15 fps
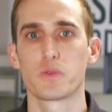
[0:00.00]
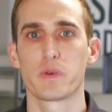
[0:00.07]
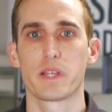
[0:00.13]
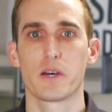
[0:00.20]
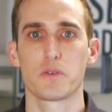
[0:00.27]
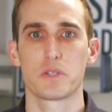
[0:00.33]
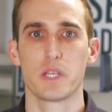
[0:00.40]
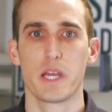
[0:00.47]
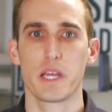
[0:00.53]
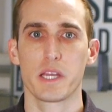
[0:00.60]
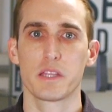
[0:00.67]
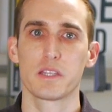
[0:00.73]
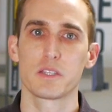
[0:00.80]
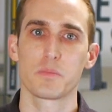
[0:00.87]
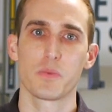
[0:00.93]
without saying
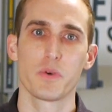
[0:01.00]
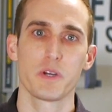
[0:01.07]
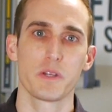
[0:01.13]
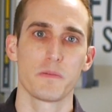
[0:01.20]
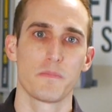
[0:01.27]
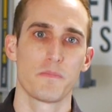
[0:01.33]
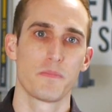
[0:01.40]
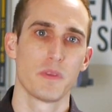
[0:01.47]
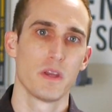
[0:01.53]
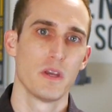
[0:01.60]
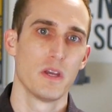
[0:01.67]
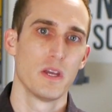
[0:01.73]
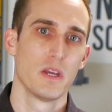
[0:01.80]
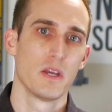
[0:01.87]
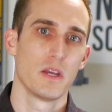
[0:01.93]
at this point,
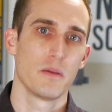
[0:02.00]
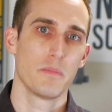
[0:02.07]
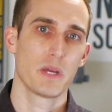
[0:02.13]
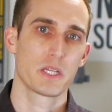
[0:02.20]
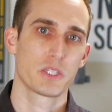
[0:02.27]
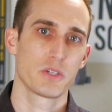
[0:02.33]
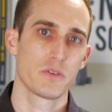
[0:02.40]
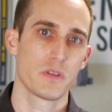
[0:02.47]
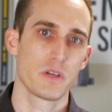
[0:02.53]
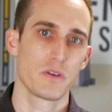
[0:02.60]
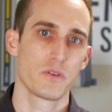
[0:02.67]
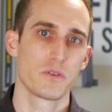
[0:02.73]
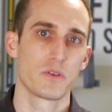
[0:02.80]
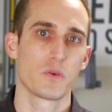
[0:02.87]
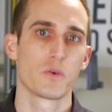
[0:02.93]
make sure that
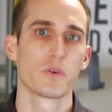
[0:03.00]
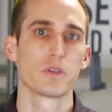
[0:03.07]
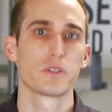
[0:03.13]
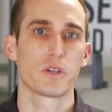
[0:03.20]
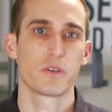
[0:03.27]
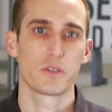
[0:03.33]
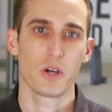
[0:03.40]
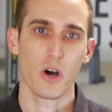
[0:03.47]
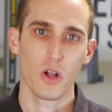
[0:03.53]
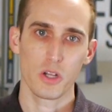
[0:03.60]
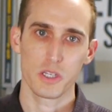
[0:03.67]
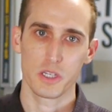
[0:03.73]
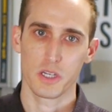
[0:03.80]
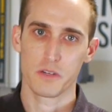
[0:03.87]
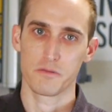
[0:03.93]
your doors are
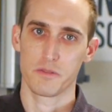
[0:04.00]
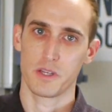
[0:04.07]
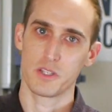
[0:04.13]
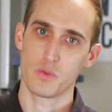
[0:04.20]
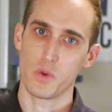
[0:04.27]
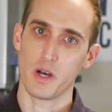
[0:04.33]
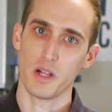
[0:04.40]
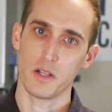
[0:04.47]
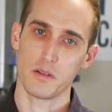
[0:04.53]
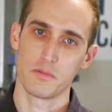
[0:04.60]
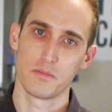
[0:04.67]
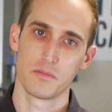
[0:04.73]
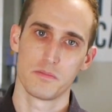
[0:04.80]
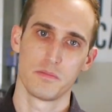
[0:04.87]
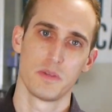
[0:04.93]
tall enough as well
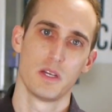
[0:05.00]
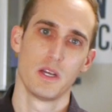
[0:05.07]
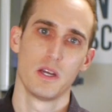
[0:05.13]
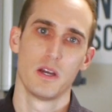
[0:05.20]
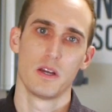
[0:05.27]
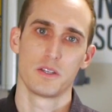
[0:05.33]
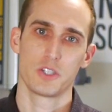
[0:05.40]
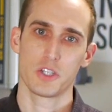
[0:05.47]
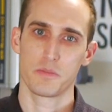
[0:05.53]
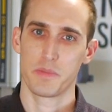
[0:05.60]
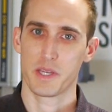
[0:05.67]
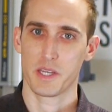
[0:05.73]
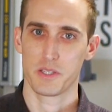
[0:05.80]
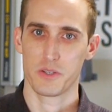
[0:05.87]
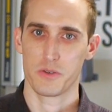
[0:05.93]
just
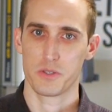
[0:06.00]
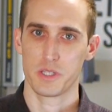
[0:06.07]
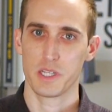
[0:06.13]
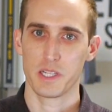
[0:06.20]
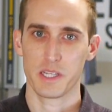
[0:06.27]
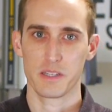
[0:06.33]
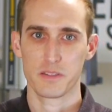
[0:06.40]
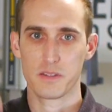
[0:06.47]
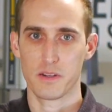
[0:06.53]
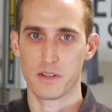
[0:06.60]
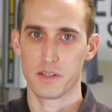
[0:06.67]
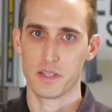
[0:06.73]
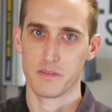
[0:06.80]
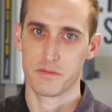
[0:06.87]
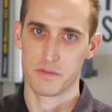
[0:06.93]
because your ceiling is tall
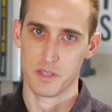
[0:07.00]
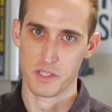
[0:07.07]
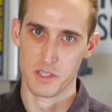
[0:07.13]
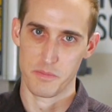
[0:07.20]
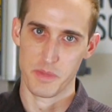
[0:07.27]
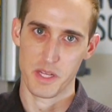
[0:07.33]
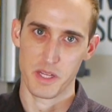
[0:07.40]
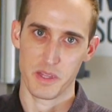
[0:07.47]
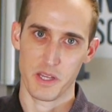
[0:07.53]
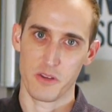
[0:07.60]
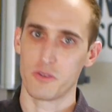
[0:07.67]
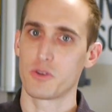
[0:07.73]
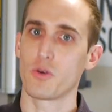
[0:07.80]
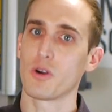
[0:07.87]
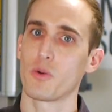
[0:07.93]
enough doesn't mean that
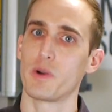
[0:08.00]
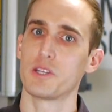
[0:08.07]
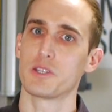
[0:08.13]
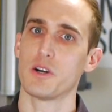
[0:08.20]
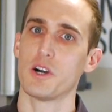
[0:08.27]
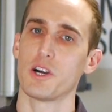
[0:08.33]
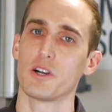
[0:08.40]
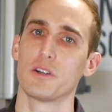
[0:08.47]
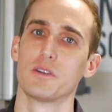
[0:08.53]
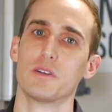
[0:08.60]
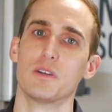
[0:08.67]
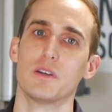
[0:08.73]
your doorways are.